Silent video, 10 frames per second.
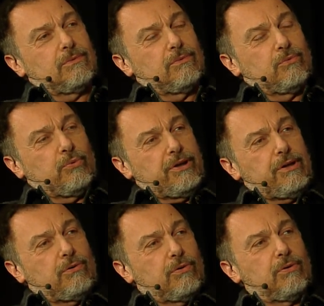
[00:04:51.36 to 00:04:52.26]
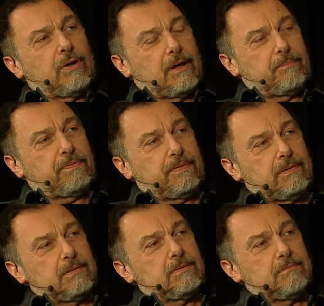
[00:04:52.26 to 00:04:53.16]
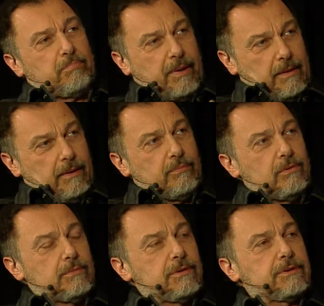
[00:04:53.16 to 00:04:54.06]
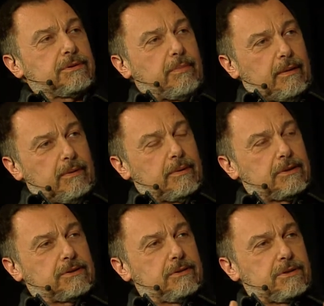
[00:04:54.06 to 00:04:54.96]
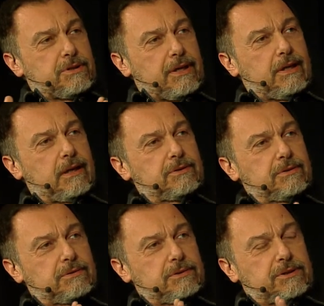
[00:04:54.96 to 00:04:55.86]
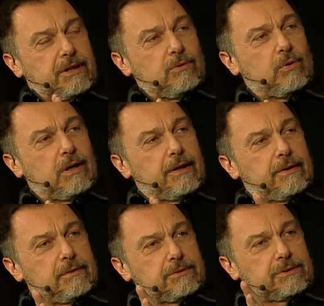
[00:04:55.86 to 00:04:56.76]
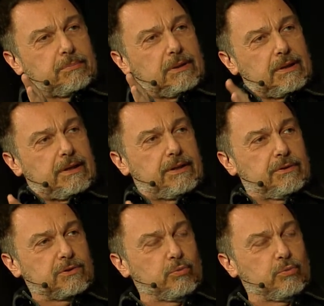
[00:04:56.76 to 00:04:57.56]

we grew up, baby boomers, baby busters, Gen Xers, Gen Yers, millennials,